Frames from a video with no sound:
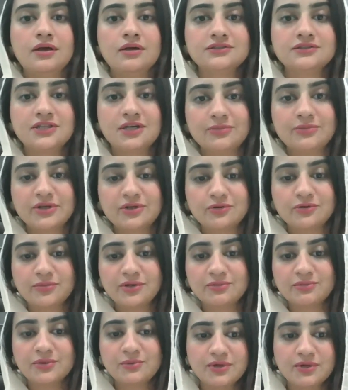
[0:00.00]
Assalamu
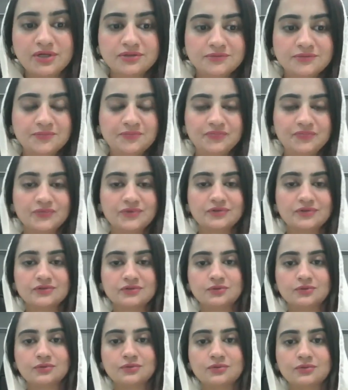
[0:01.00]
alaikum, everyone.
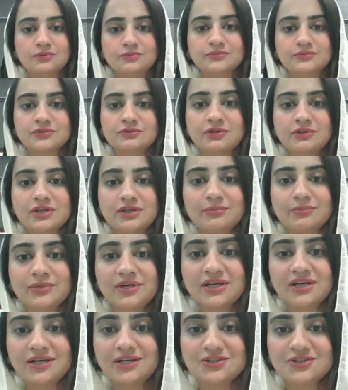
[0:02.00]
So today I'm
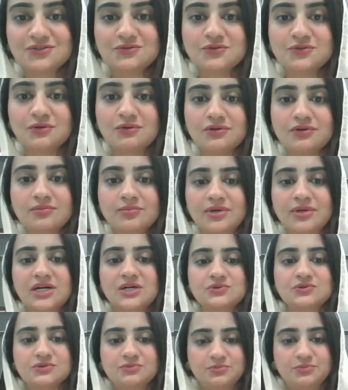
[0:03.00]
here to talk
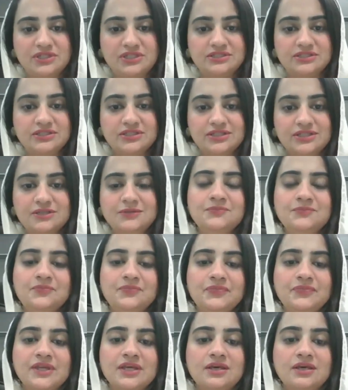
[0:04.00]
about PT.
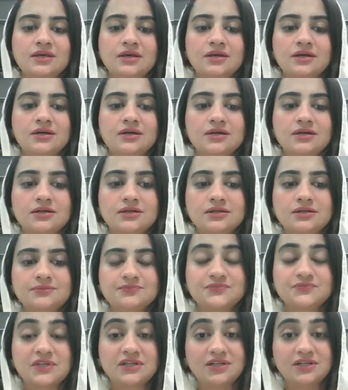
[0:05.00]

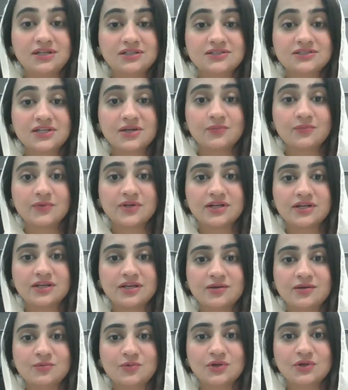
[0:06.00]
Last time when I
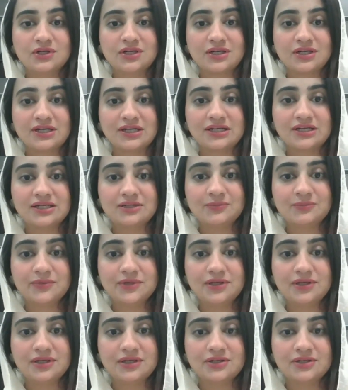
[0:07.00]
came online,
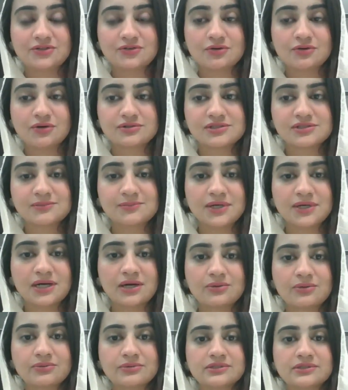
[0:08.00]
we talked
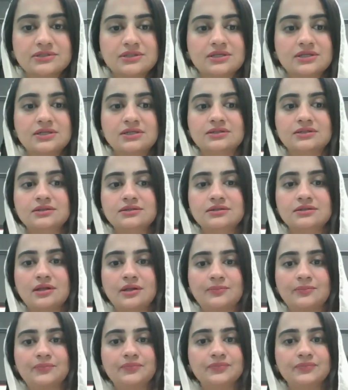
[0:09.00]
about
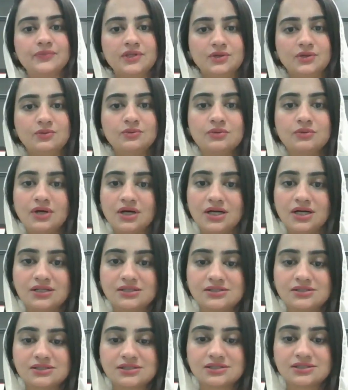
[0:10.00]
the new
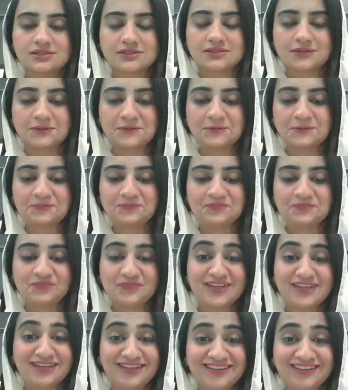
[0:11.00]
IELTS
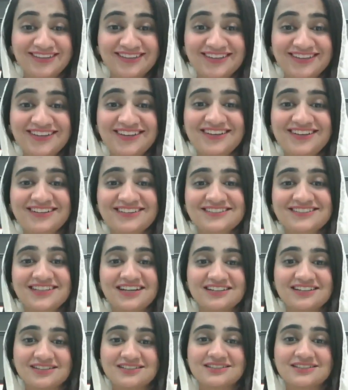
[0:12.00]
thing
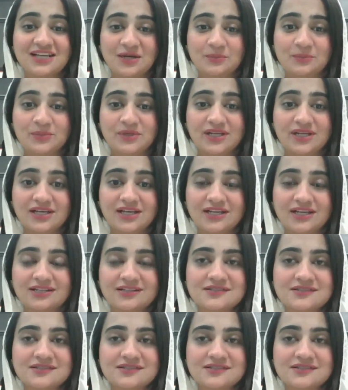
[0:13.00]
that is happening